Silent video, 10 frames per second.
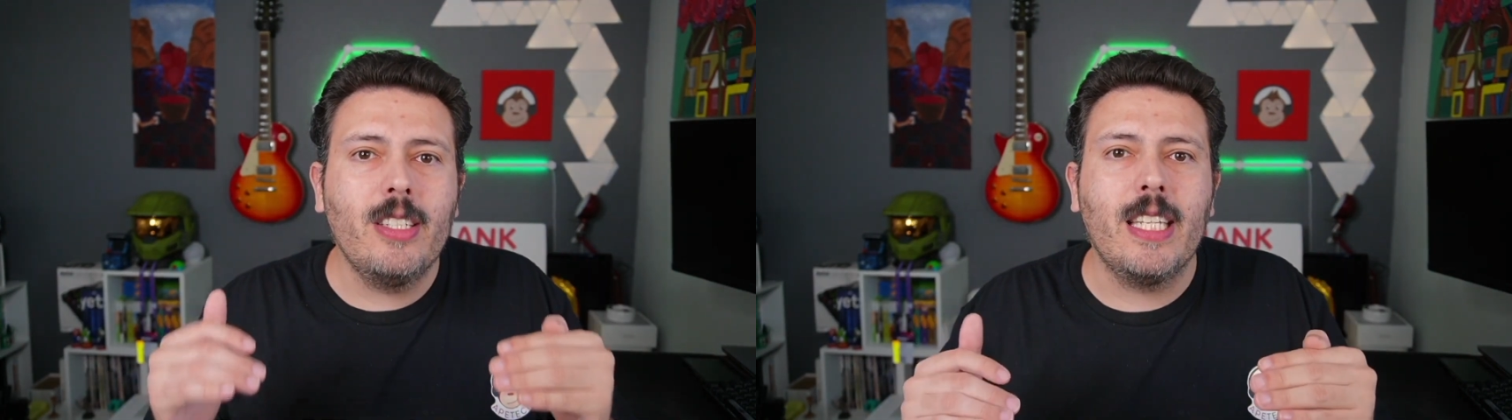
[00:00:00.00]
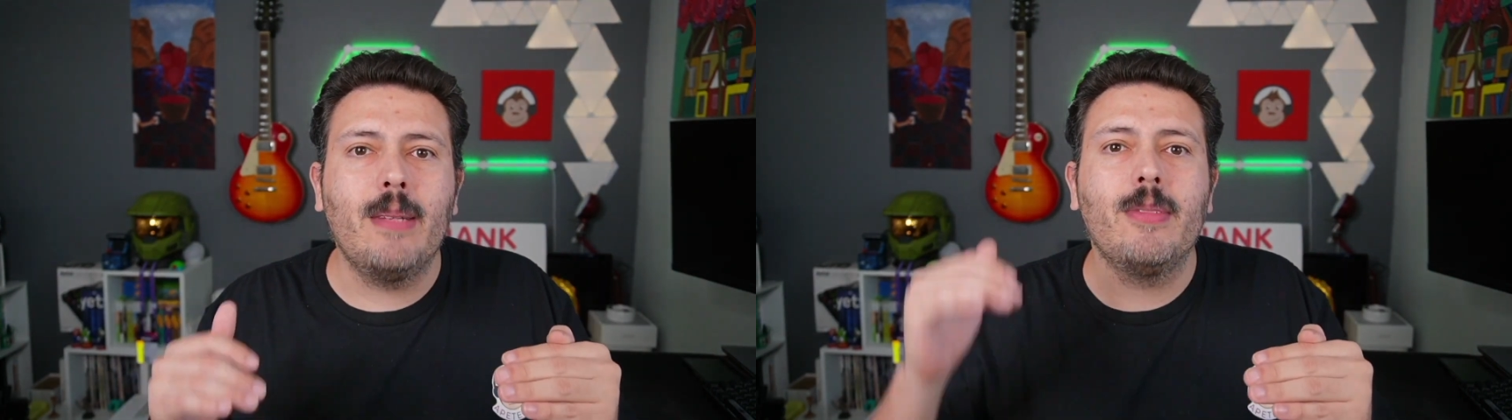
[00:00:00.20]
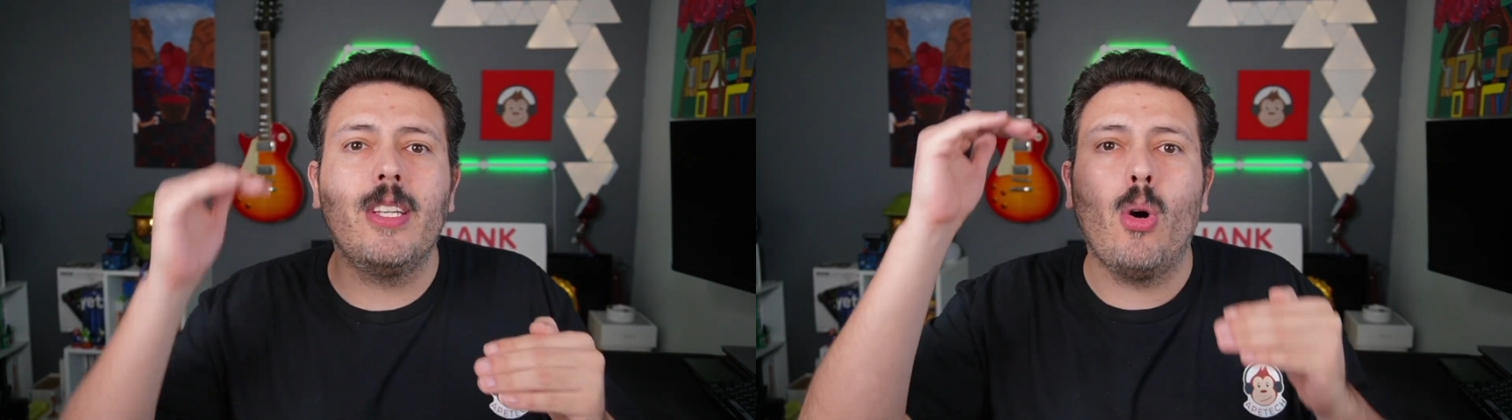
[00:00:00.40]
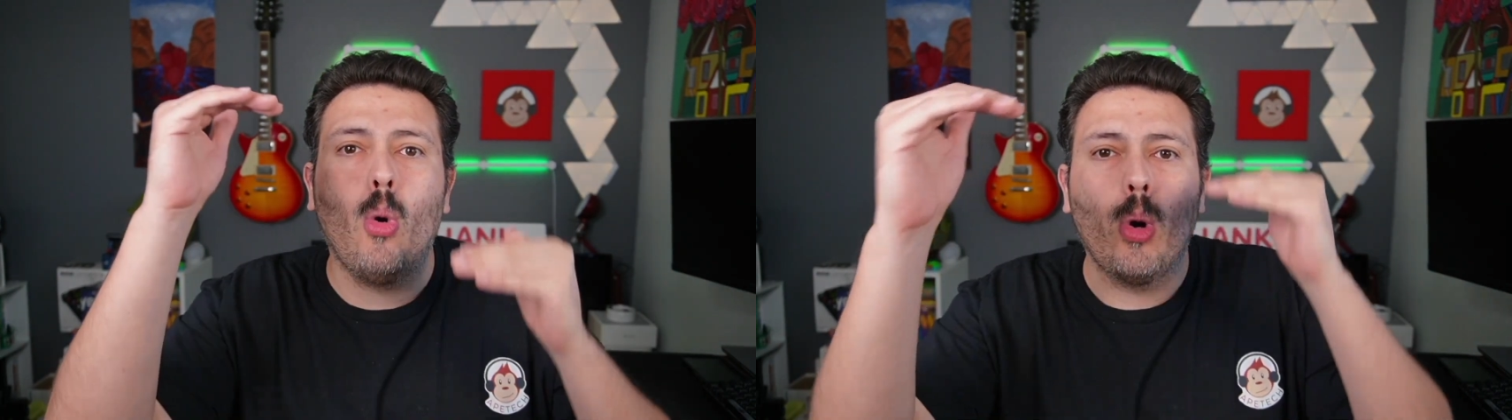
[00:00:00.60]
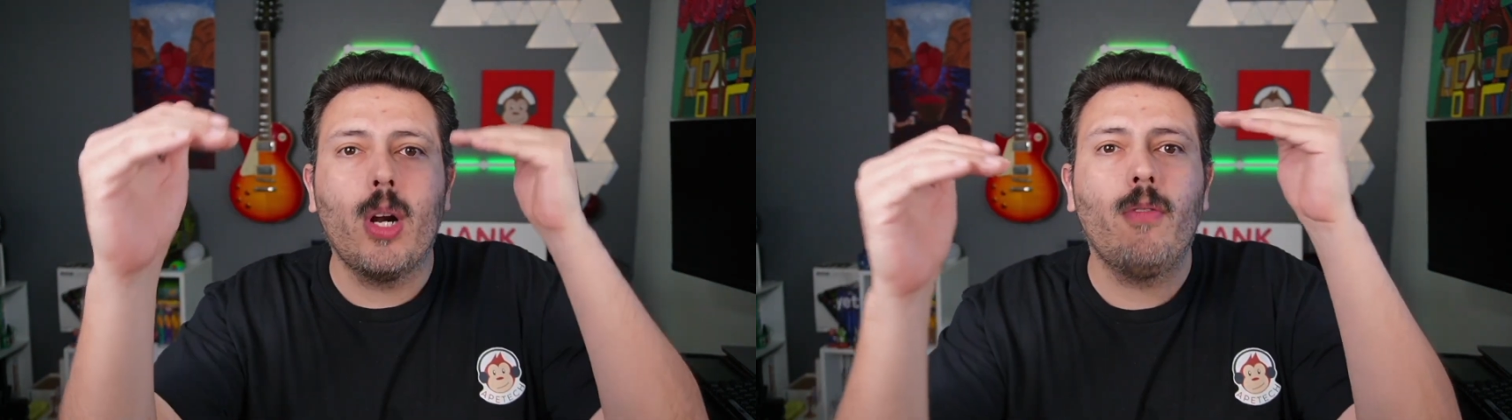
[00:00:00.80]
teams the
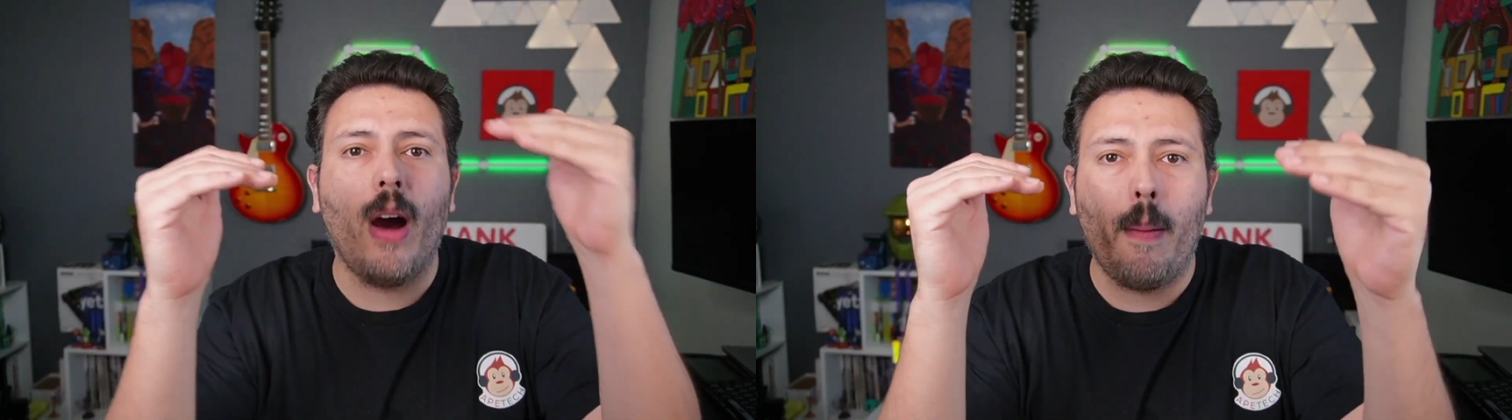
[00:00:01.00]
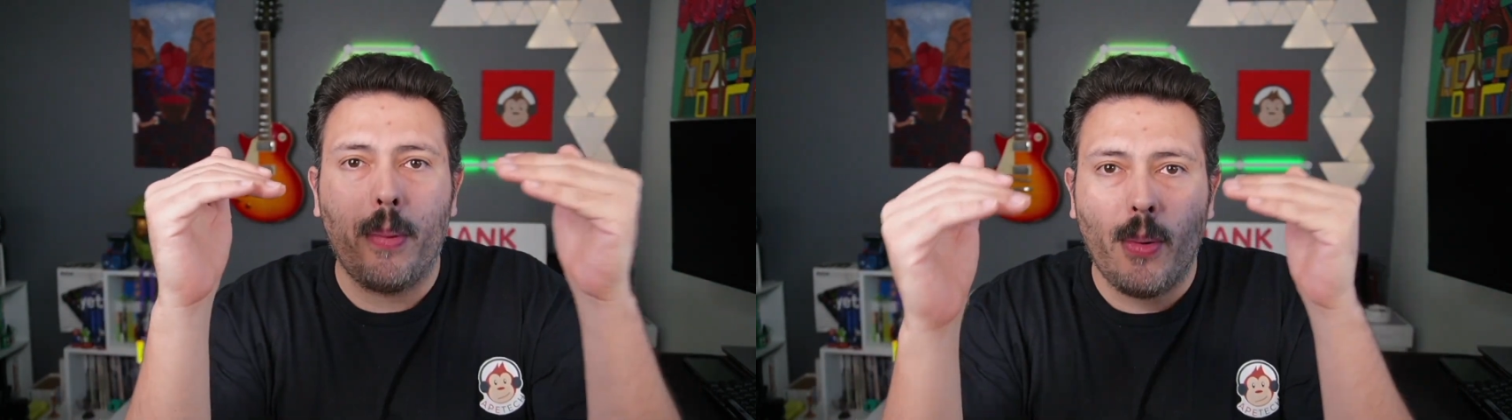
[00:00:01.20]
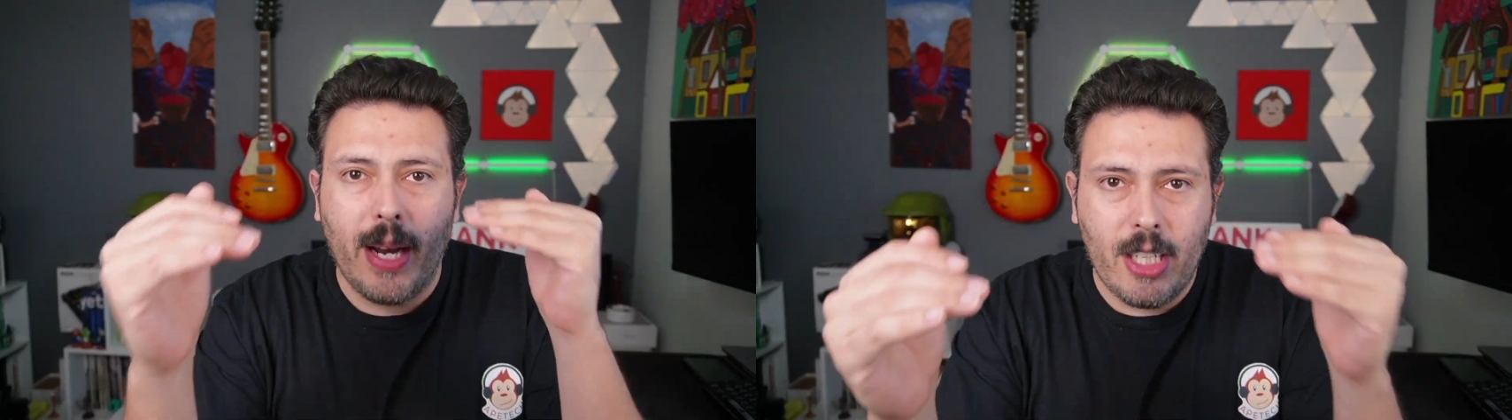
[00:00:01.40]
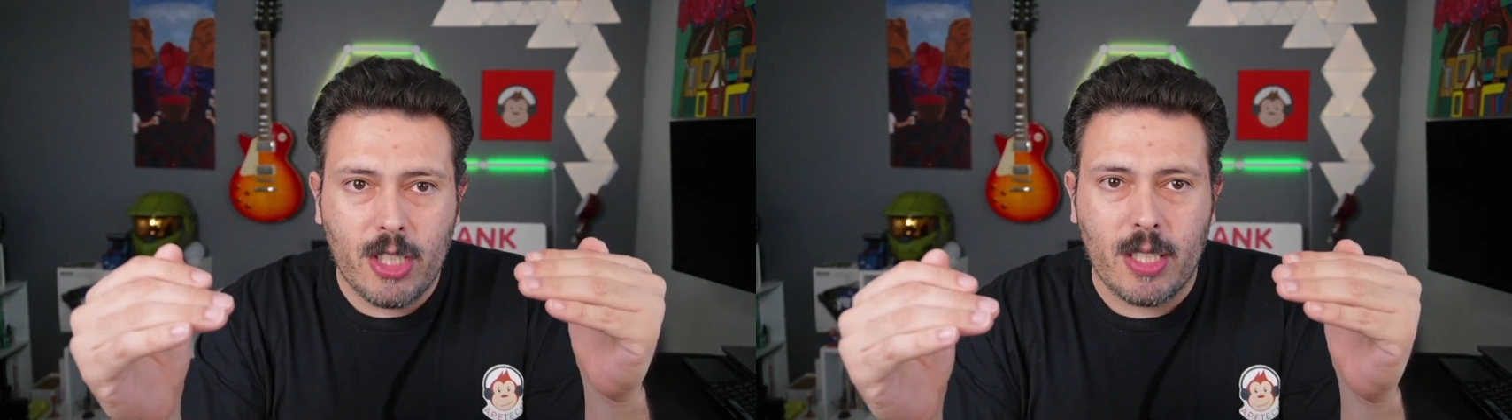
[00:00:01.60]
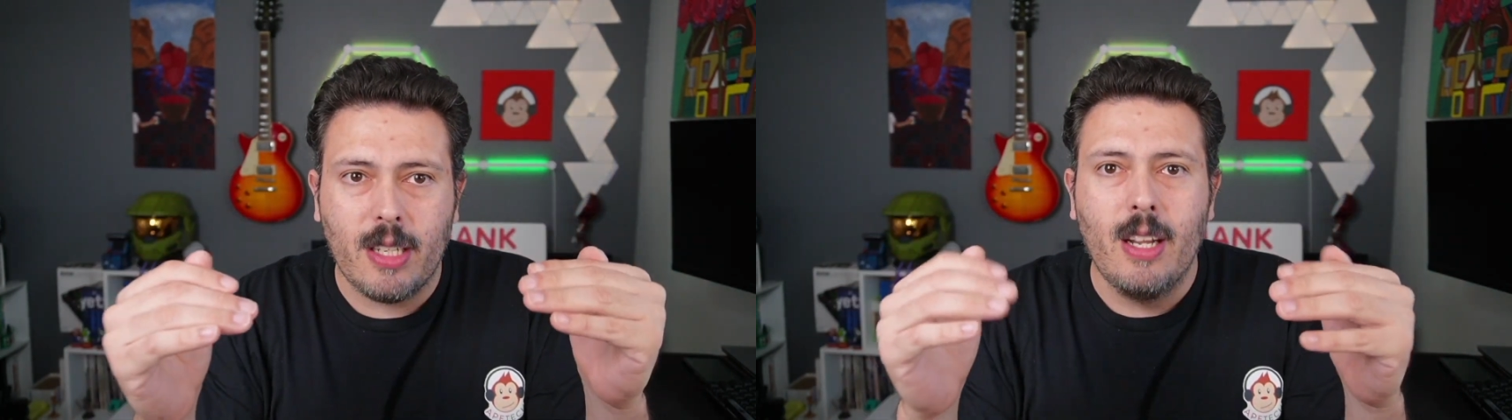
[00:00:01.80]
order of
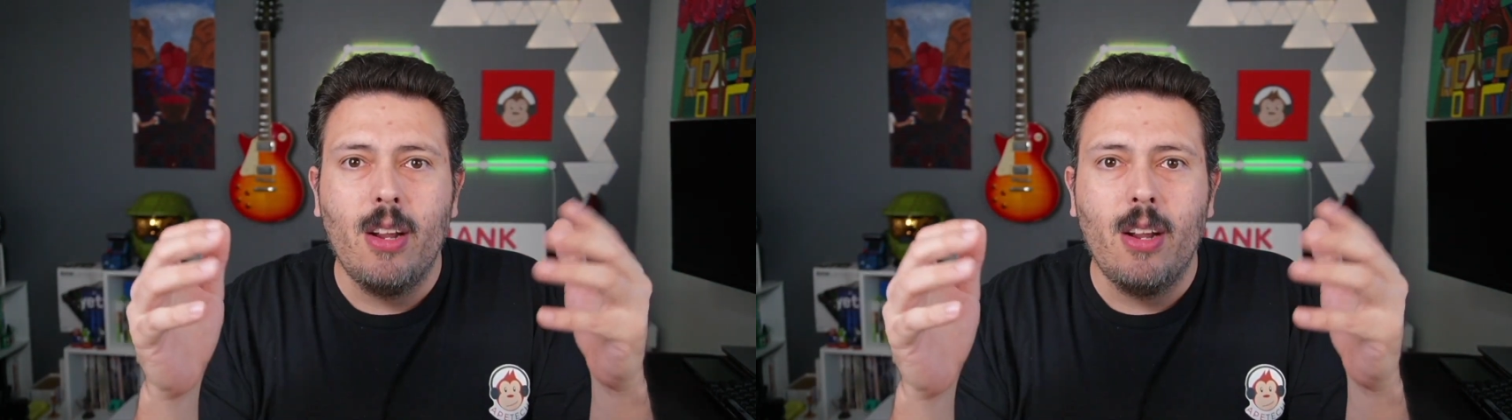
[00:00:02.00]
operation.